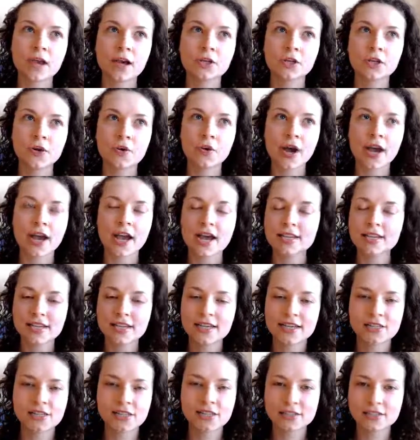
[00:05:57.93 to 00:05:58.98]
I had
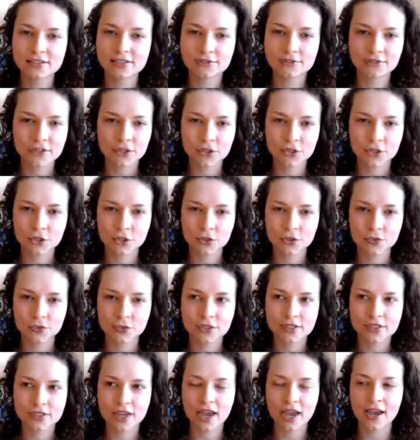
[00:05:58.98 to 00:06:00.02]
digestive
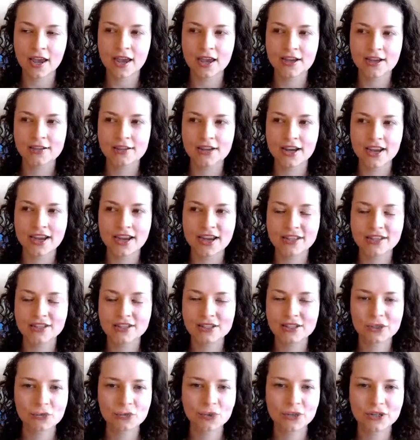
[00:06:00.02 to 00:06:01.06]
issues and I had
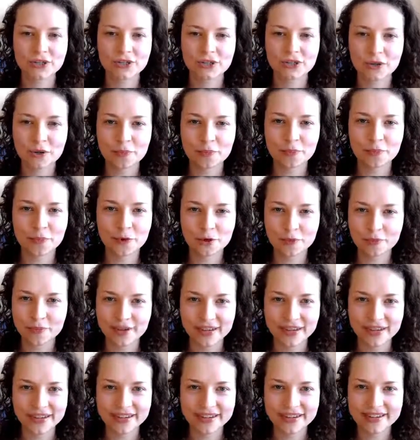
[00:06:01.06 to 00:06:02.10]
these weird
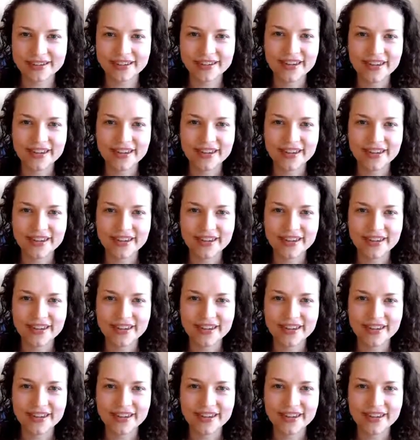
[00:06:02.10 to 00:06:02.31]
burping,